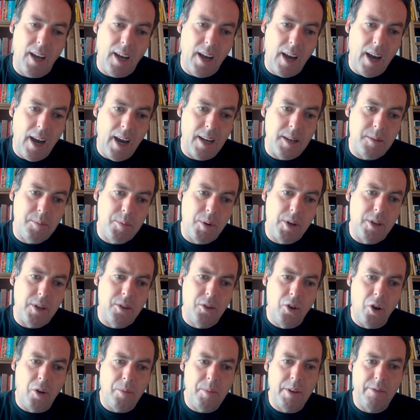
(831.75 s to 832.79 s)
And breathe
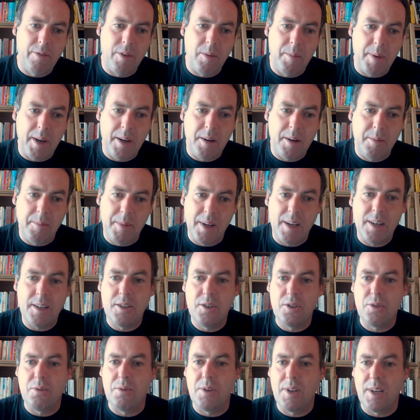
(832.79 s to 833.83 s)
normally for about a minute
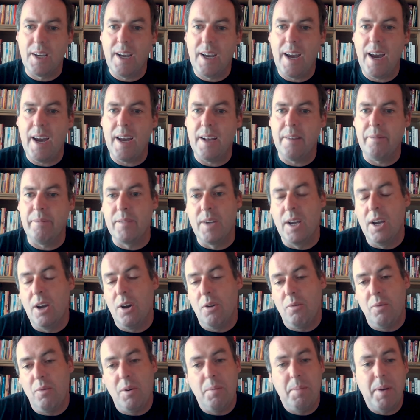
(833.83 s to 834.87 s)
and do it again.
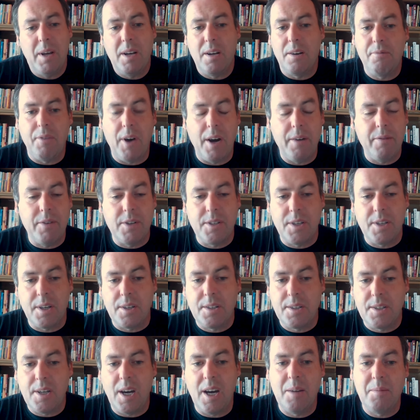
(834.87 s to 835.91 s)
Repeat it five or six
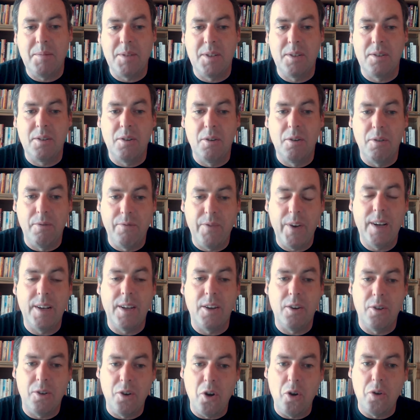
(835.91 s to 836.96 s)
times, and you'll feel that
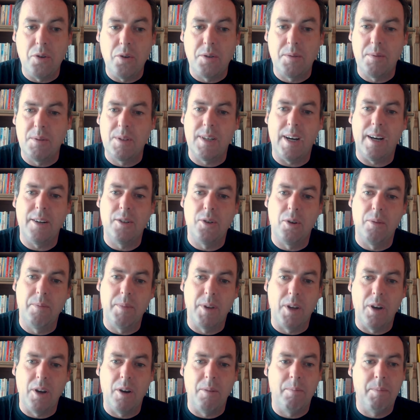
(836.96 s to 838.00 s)
your nose will start
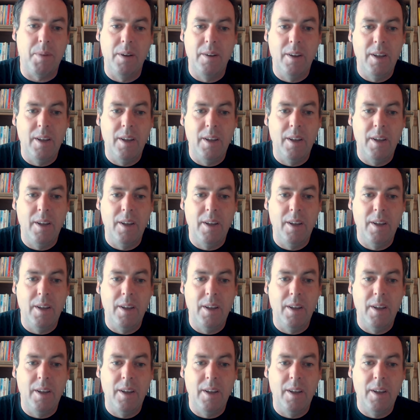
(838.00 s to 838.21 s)
opening up.